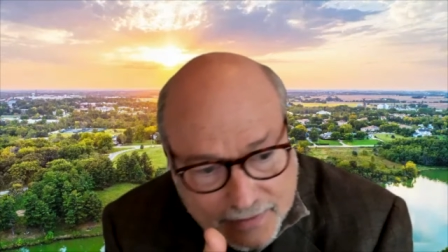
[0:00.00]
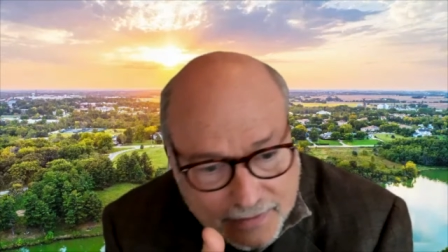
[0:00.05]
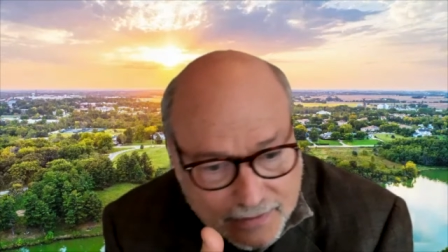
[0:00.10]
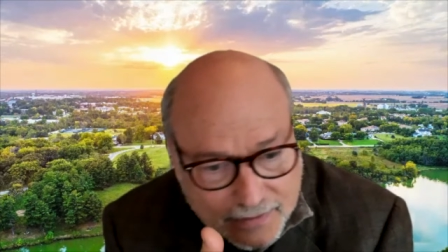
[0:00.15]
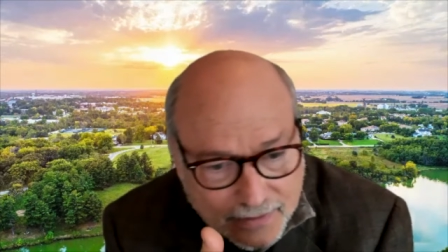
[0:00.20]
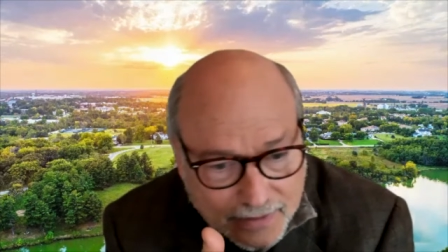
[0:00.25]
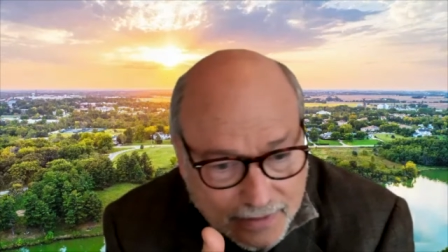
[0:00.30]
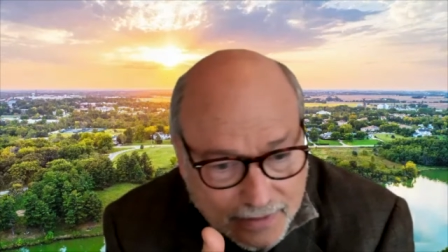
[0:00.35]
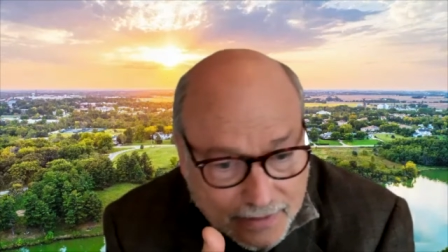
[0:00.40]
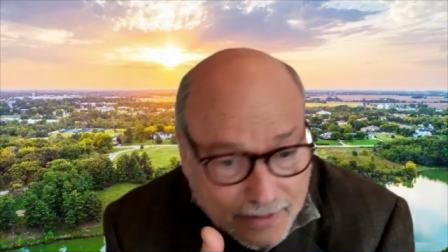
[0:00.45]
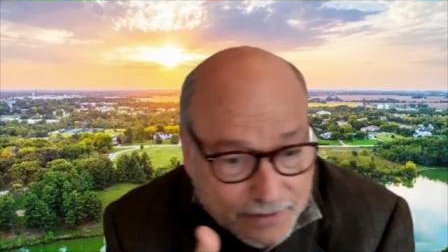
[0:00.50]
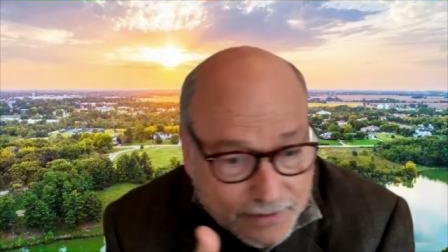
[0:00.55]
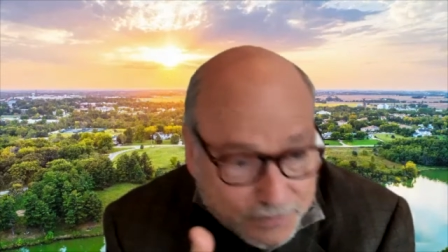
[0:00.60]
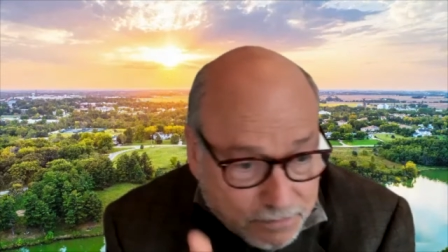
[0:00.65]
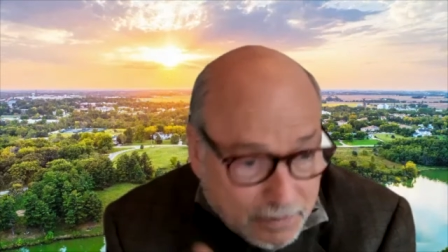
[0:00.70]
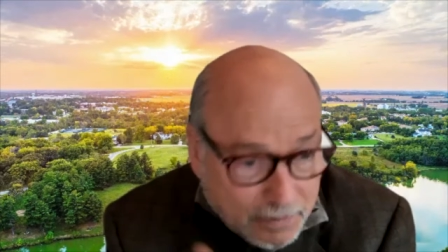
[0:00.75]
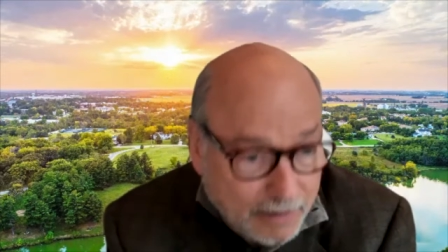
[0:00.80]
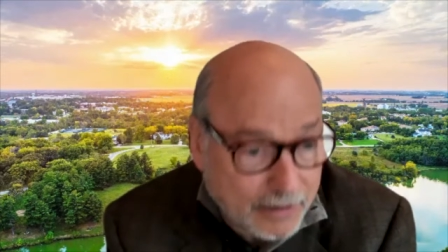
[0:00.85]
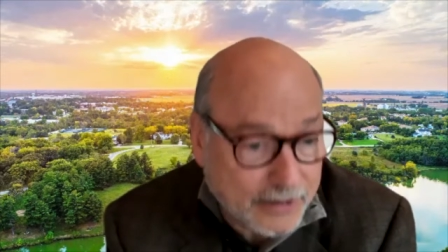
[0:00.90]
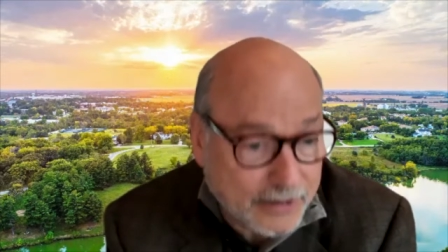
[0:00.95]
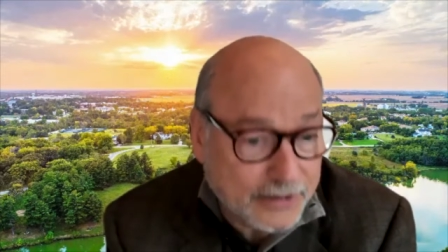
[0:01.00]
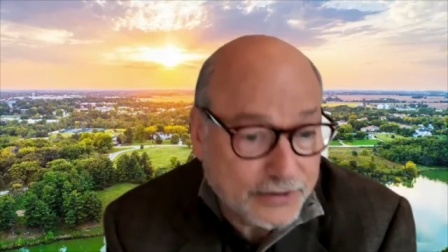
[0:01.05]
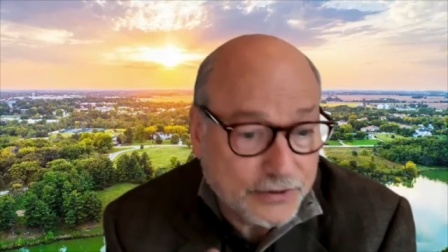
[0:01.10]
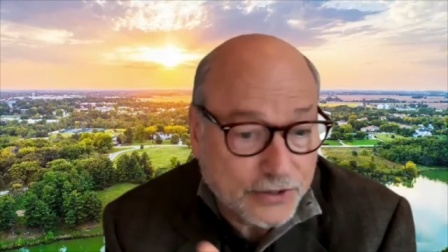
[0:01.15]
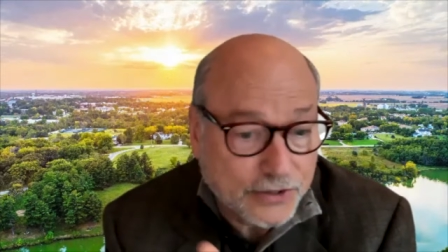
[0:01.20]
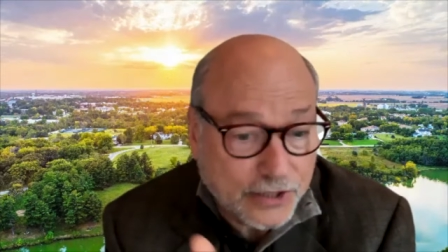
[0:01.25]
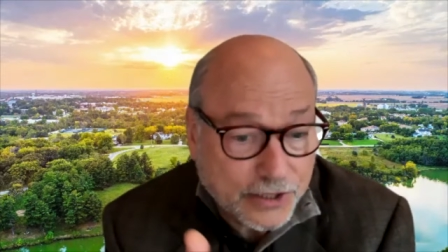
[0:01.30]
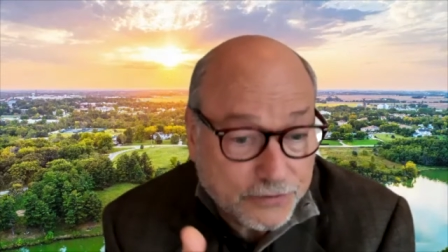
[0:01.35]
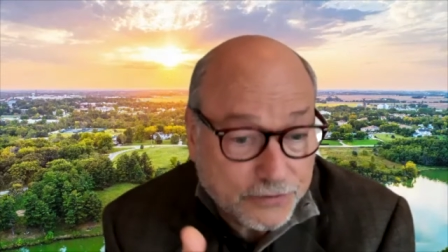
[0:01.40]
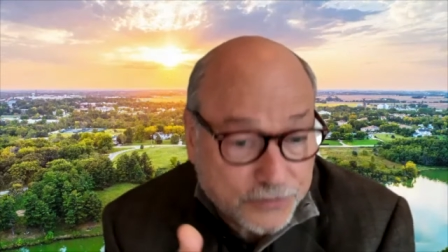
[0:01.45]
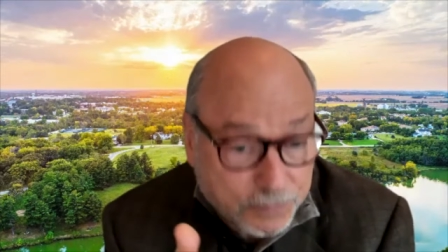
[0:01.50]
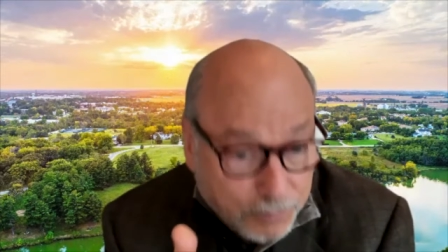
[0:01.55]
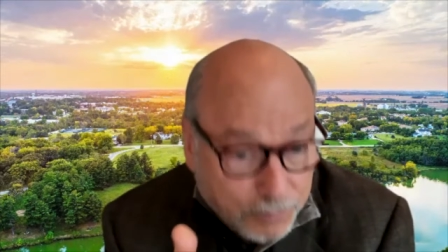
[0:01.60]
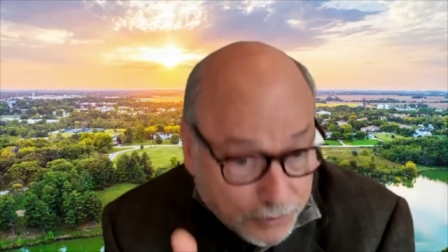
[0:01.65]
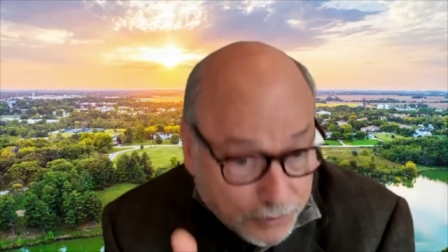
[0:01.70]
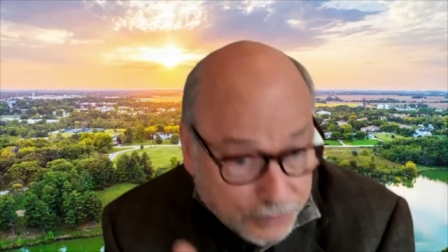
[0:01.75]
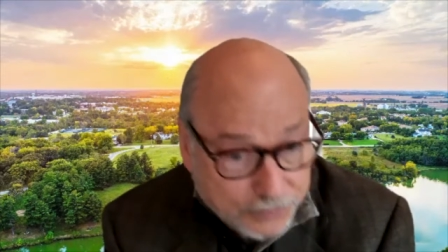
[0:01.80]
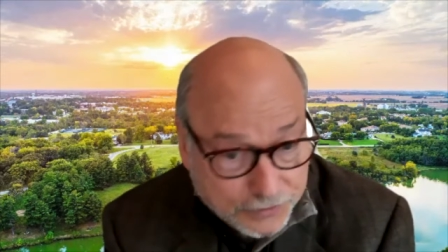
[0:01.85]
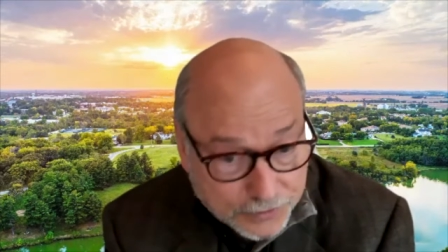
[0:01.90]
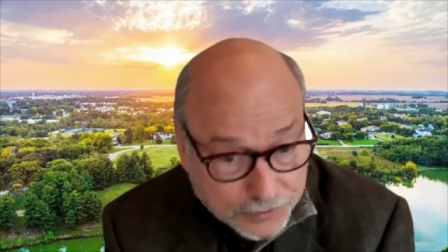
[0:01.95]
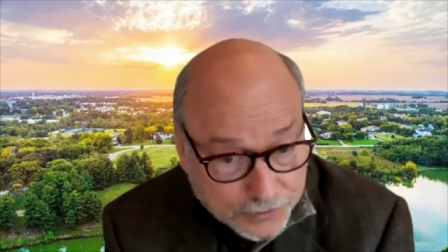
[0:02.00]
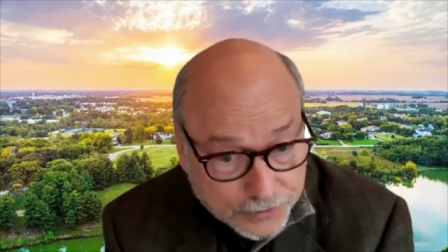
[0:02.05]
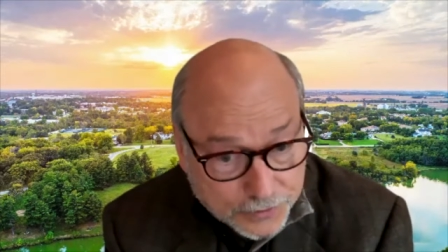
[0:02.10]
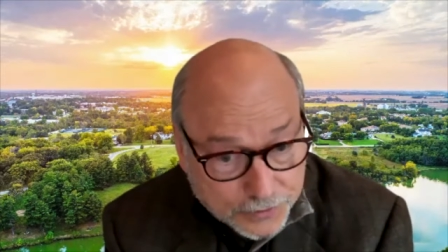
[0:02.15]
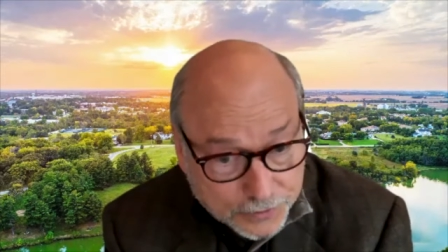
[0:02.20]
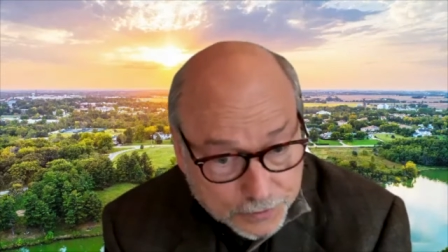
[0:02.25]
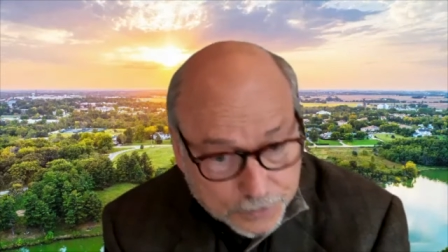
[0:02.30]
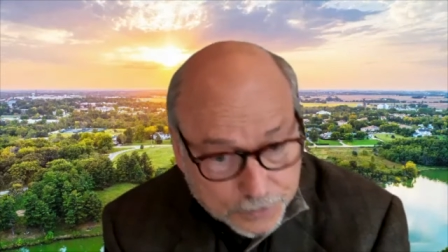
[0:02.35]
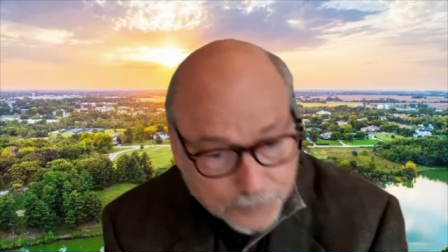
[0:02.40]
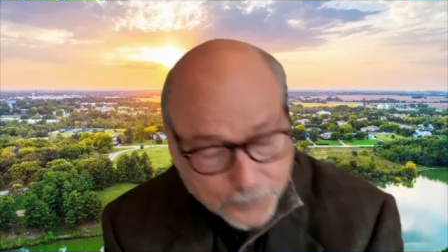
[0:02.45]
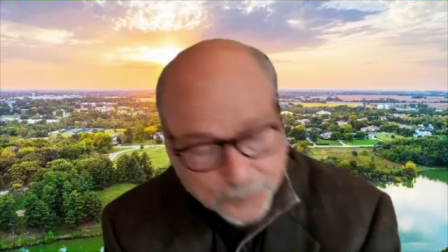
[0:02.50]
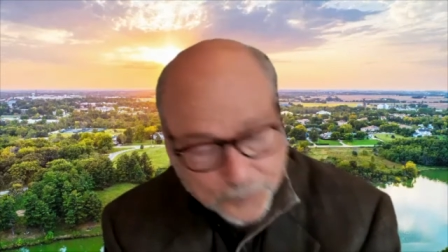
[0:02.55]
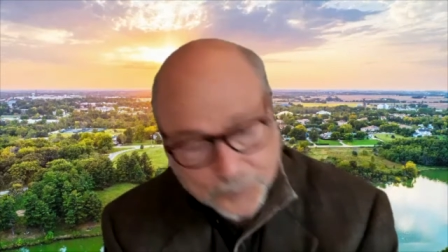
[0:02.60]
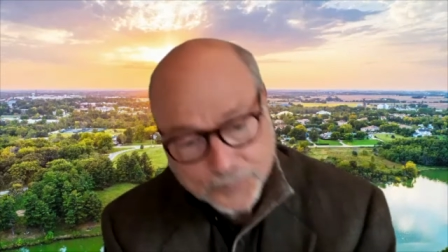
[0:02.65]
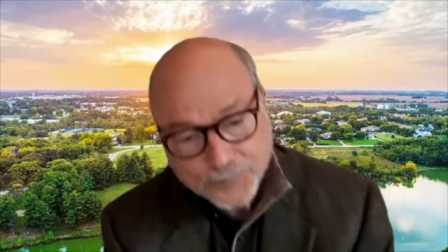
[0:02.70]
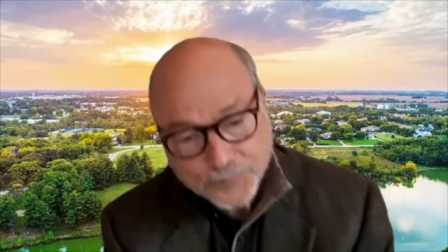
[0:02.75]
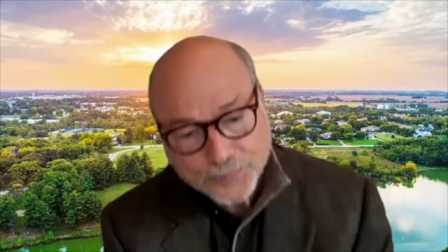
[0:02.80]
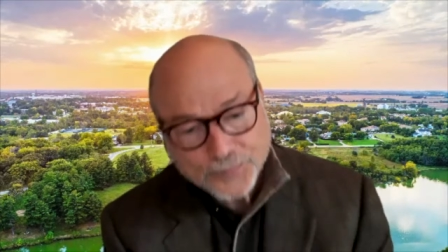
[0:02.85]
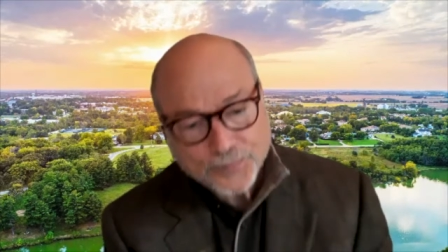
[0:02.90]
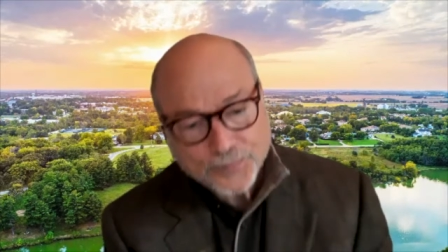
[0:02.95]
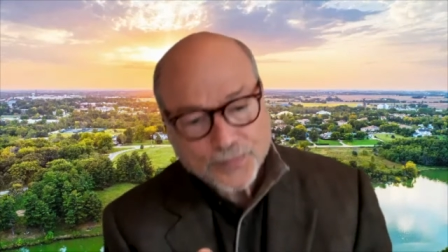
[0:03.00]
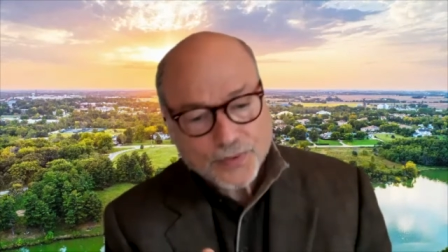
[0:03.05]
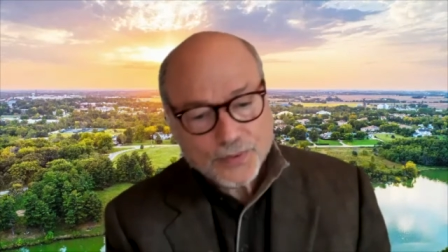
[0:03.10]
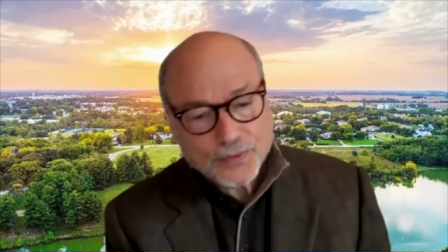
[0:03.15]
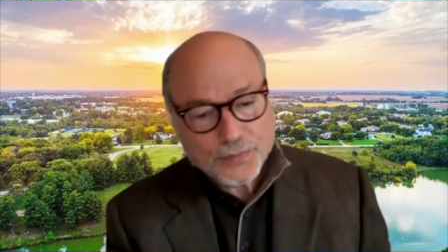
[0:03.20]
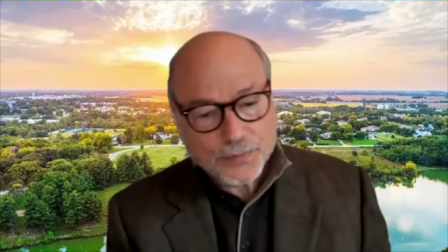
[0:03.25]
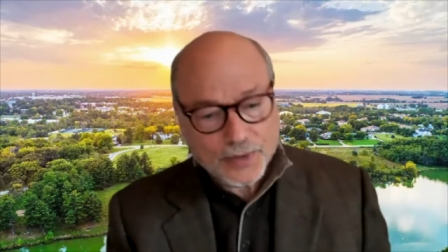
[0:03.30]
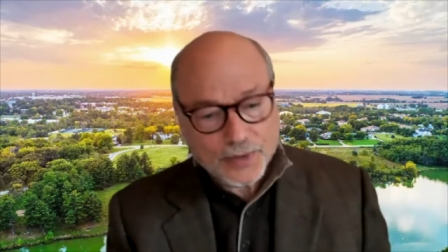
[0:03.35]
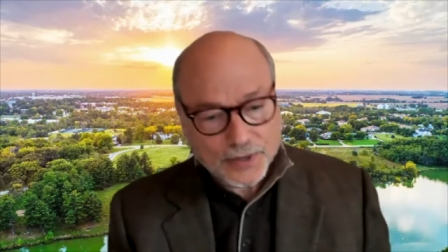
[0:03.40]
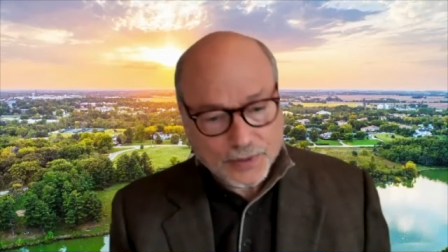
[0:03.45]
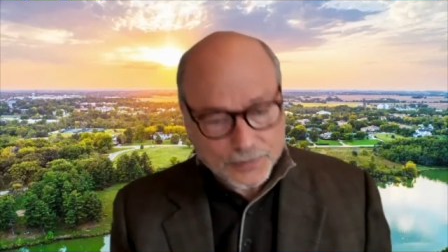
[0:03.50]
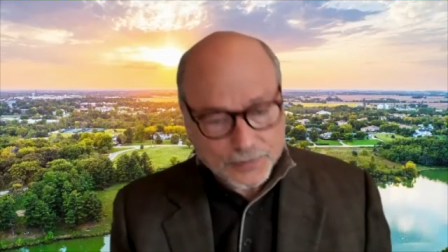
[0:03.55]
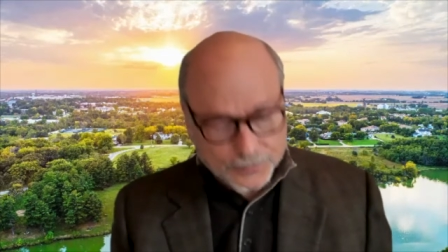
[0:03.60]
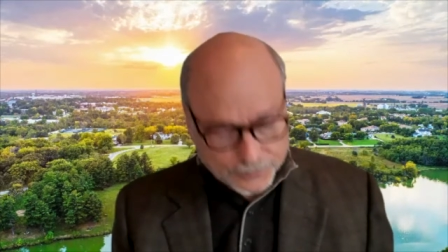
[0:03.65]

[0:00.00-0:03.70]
he gets married and gives birth to you well